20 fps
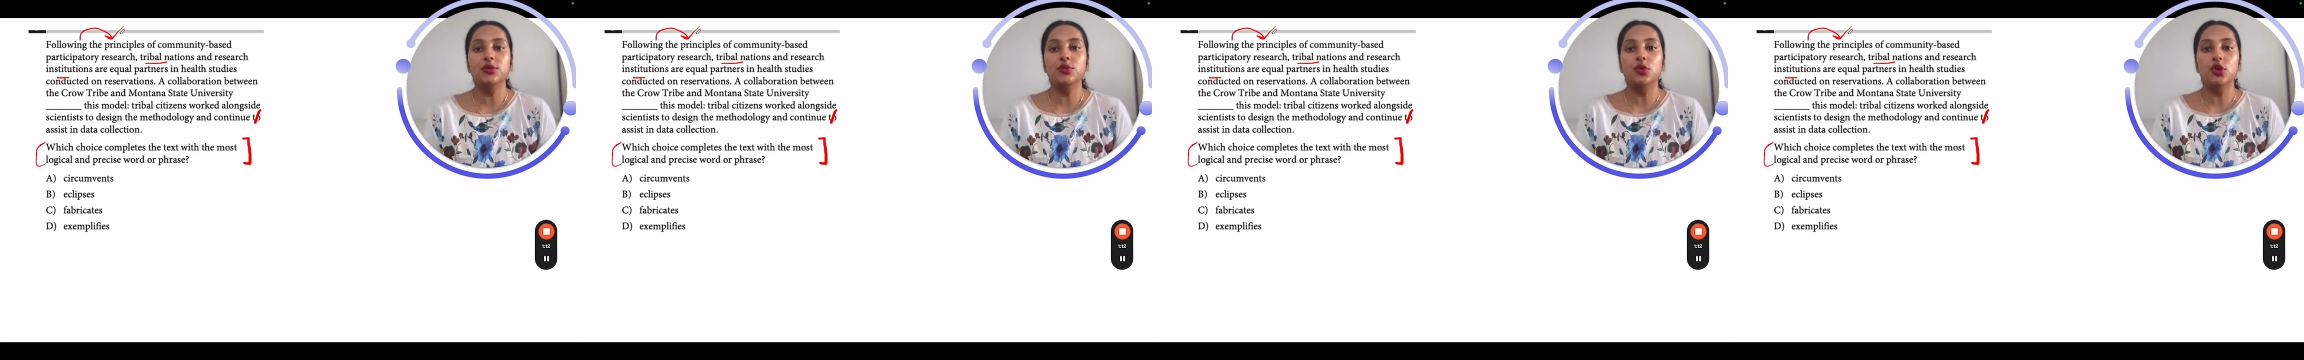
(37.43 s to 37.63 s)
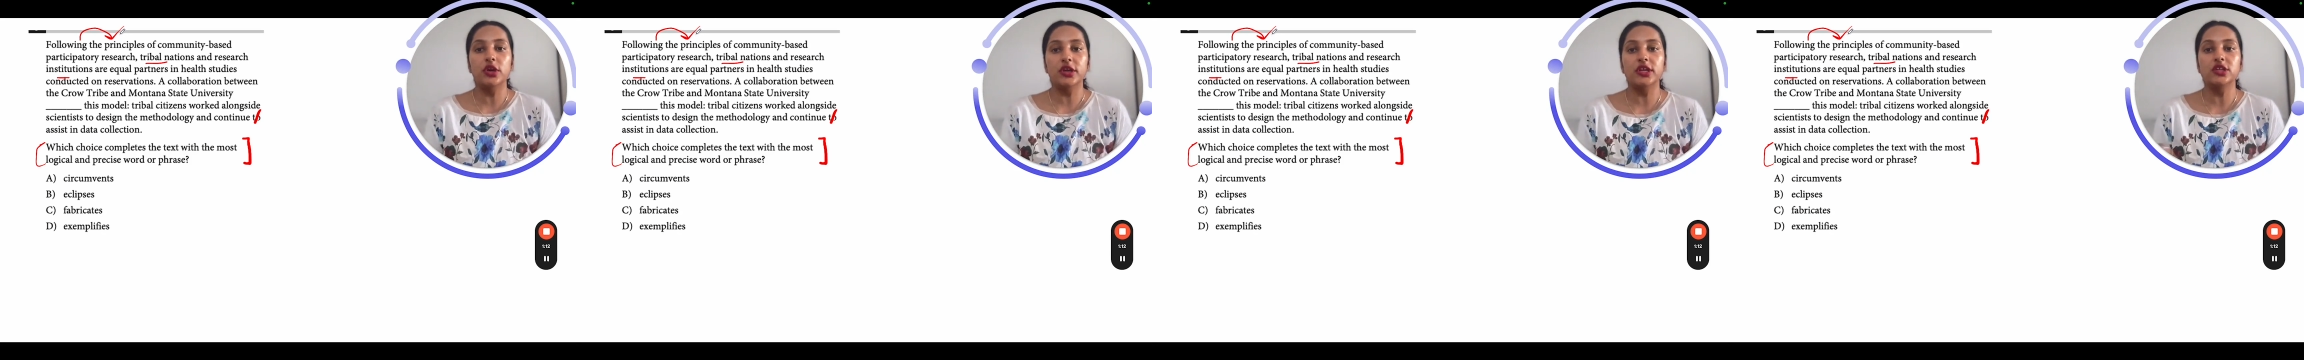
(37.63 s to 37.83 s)

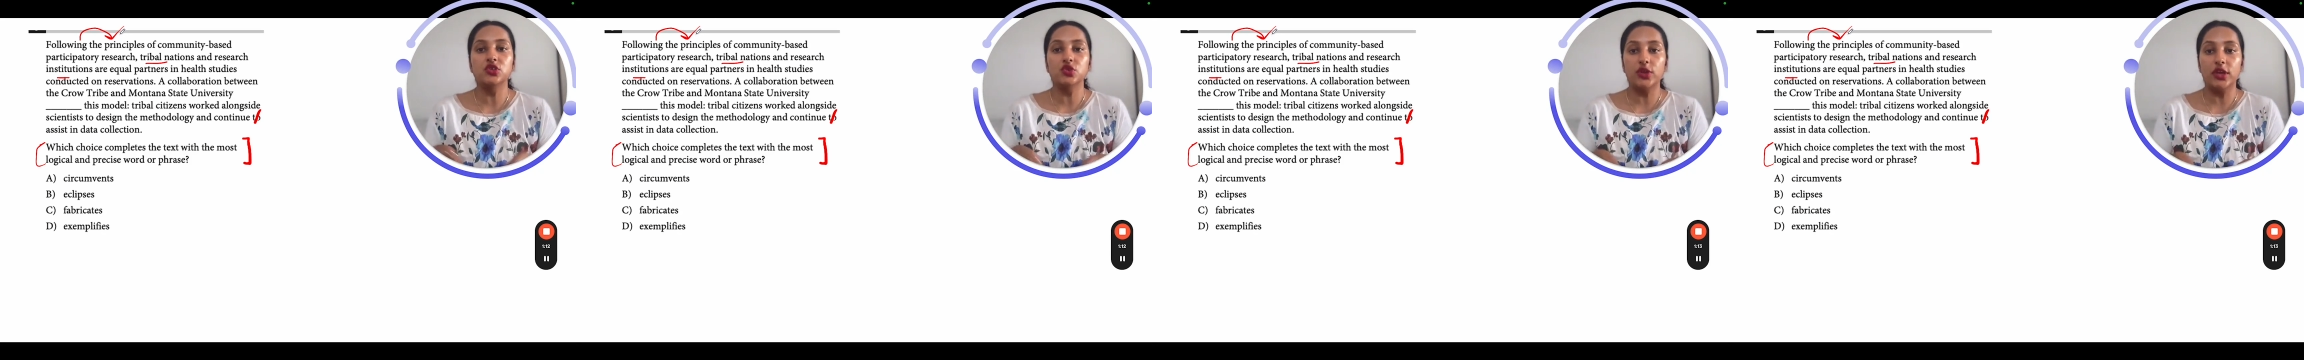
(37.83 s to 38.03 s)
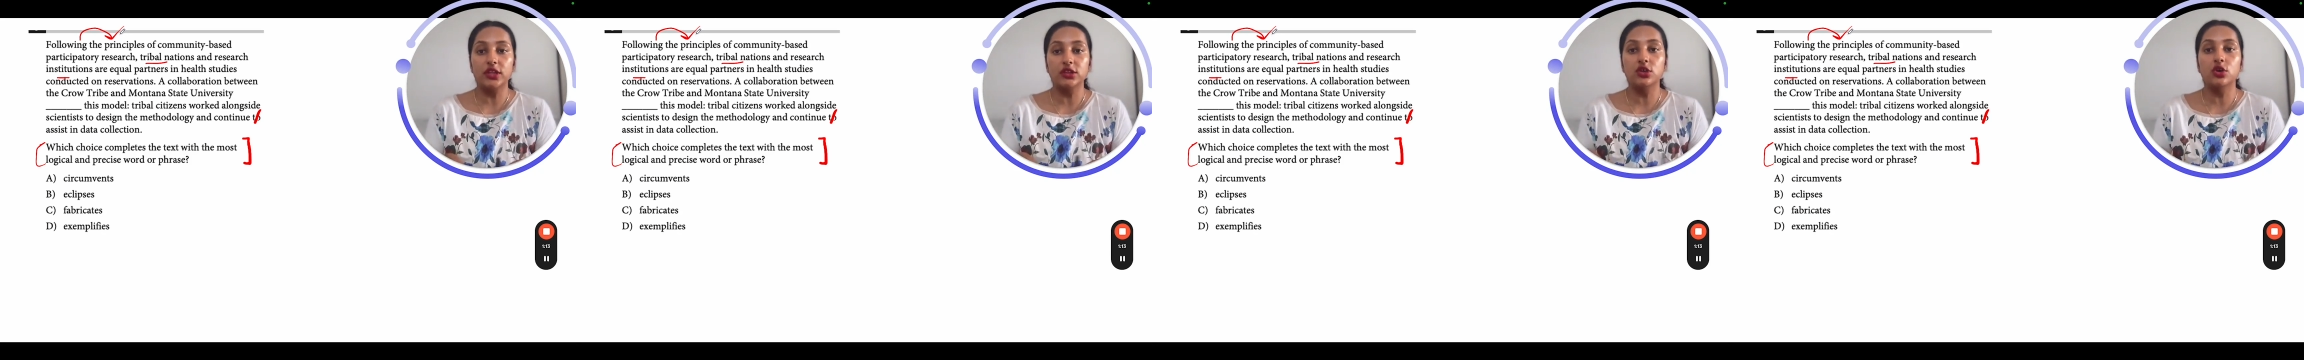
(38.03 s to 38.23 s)
working
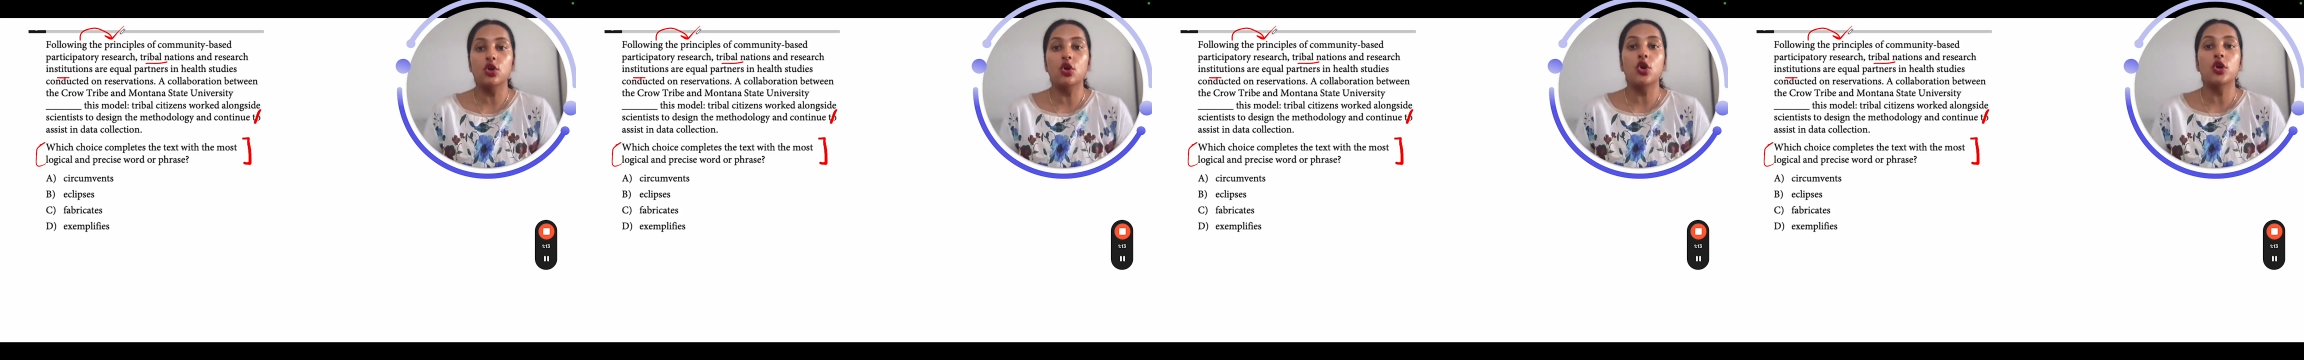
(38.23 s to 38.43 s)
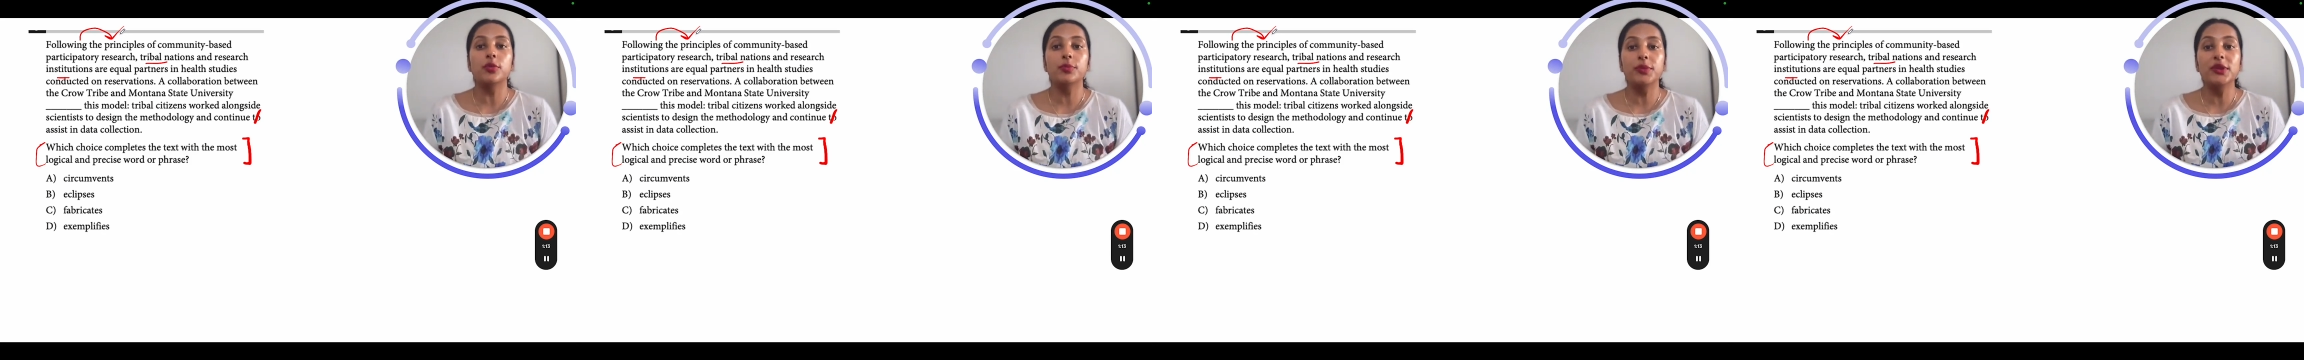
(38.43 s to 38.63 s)
together
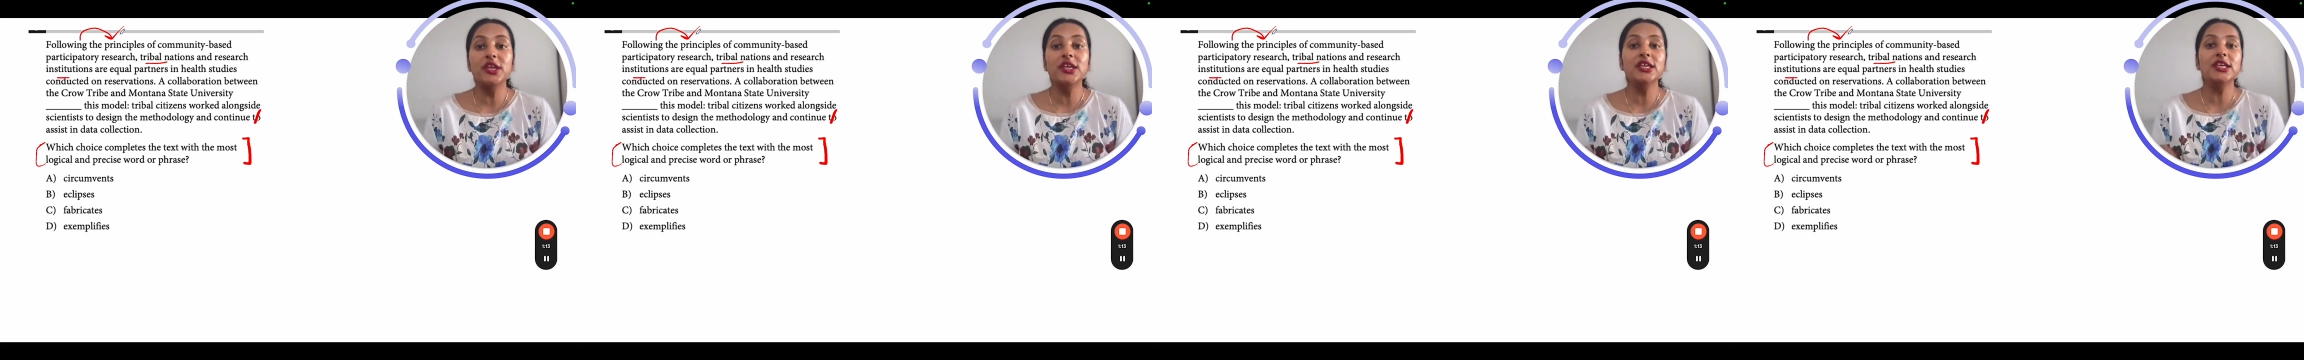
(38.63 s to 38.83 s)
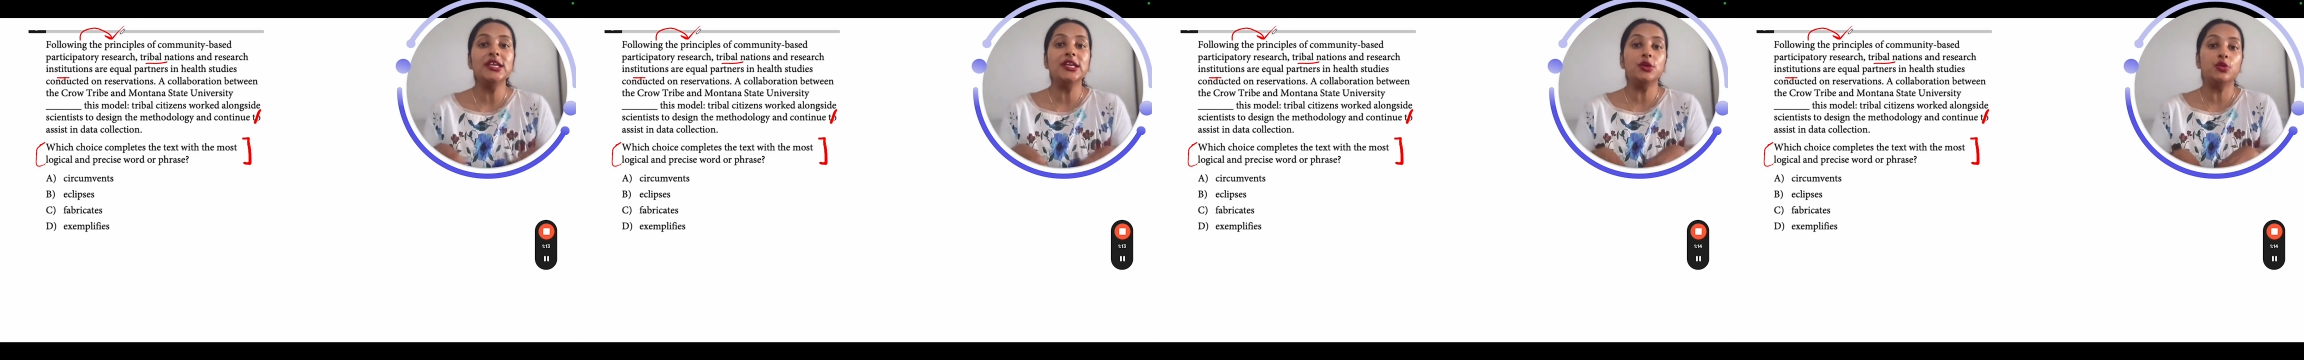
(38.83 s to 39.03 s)
or
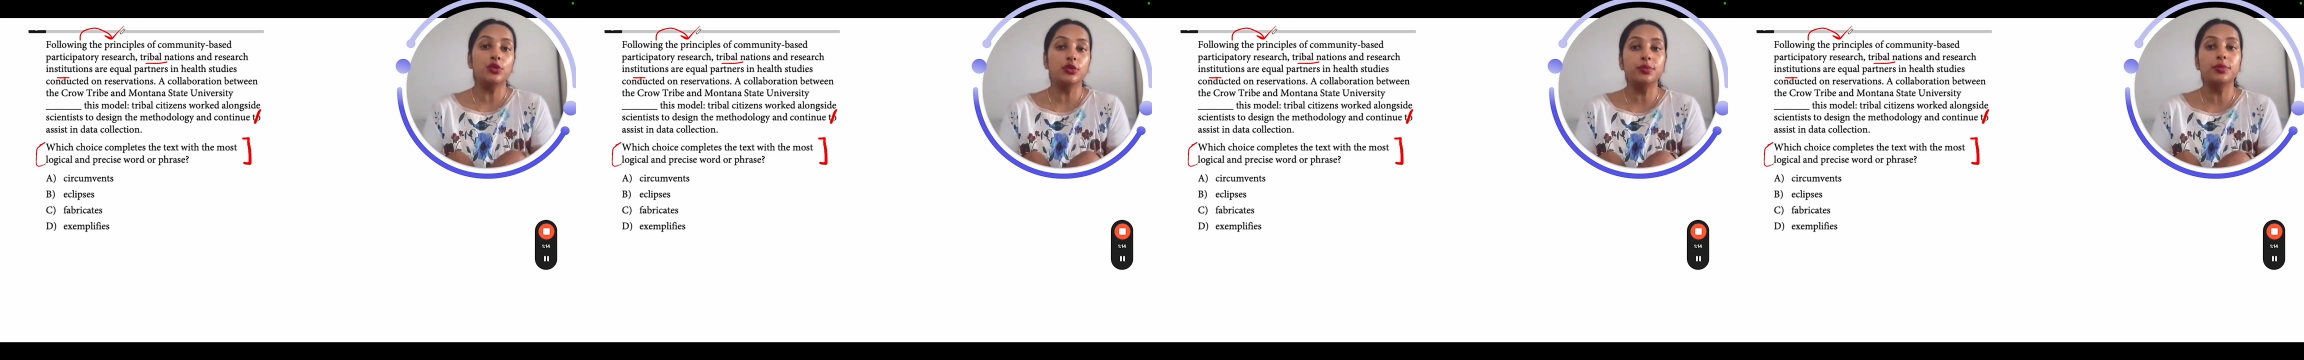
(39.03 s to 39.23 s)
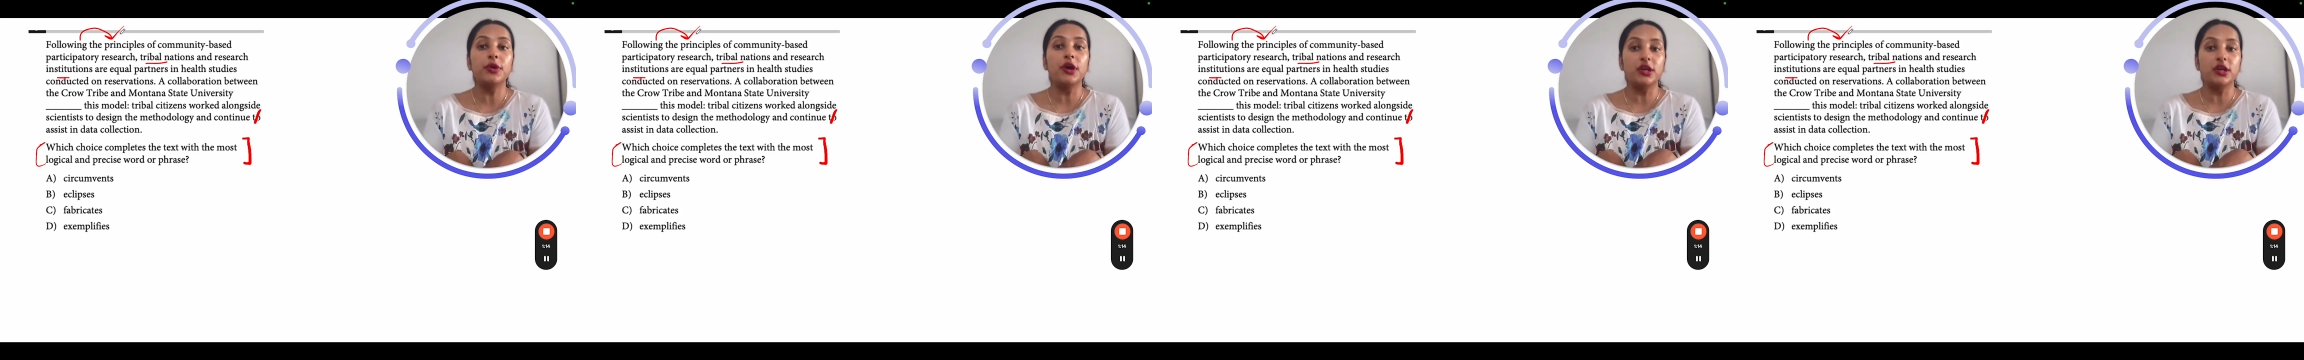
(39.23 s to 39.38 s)
being equal